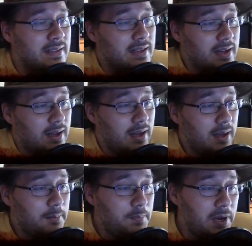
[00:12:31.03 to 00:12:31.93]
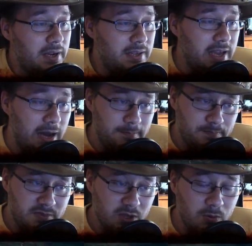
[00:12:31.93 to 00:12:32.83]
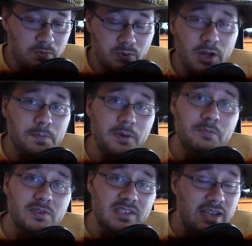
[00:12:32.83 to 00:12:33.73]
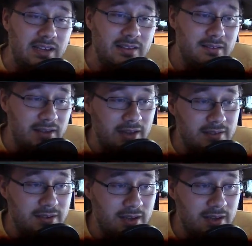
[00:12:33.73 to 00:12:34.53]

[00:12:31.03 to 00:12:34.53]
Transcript: But yeah, so to all the people saying that